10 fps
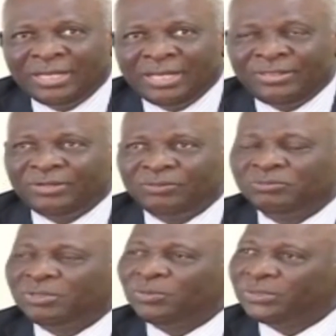And
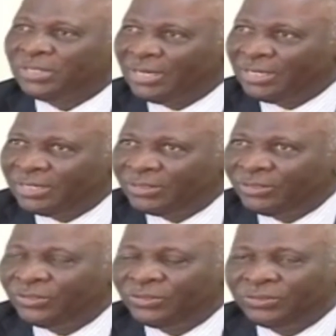then when we started,
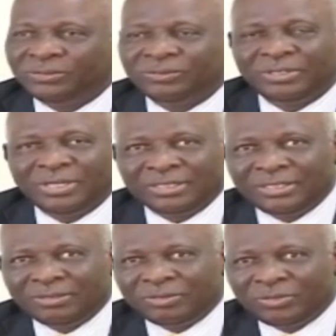
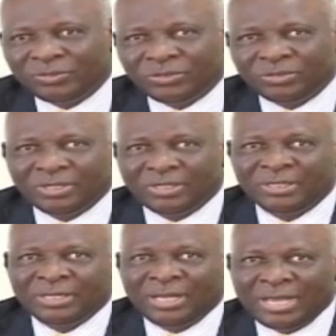getting to
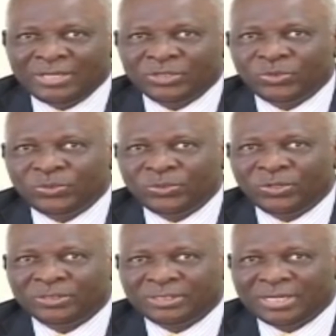high school
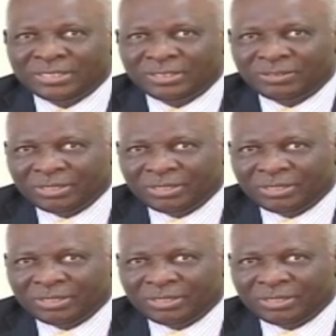or teachers